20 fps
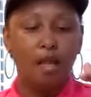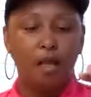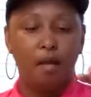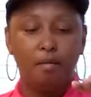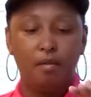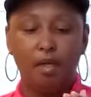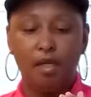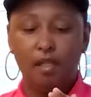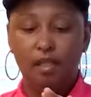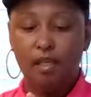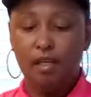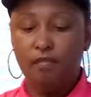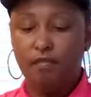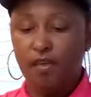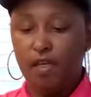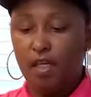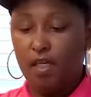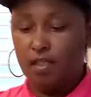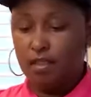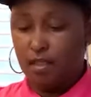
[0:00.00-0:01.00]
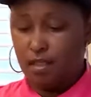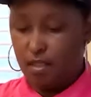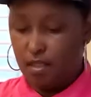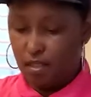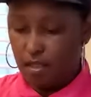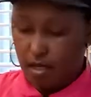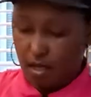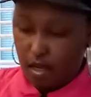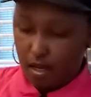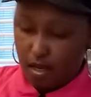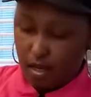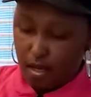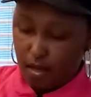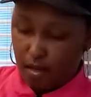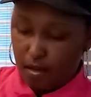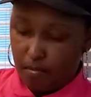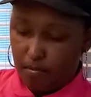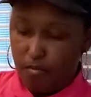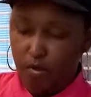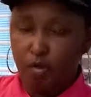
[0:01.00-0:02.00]
I'm gonna leave it,
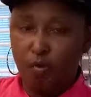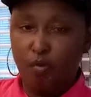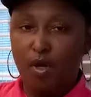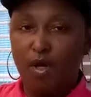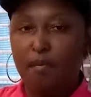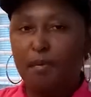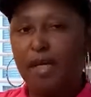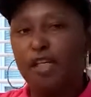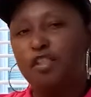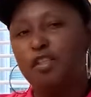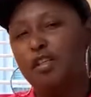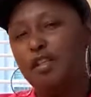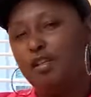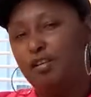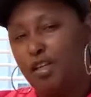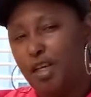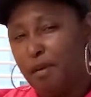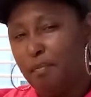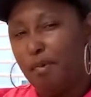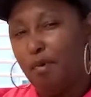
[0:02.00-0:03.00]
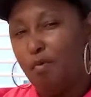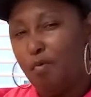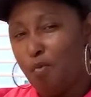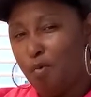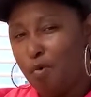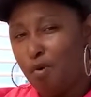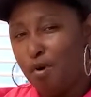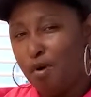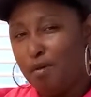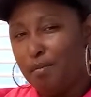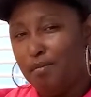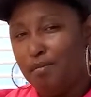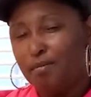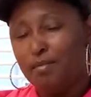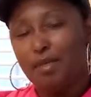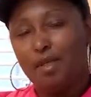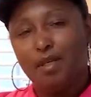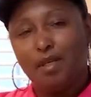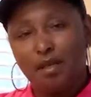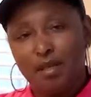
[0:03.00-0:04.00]
you wanna make sure that you keep it warm,
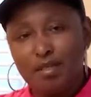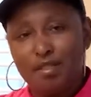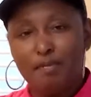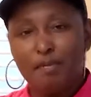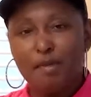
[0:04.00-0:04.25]
because it's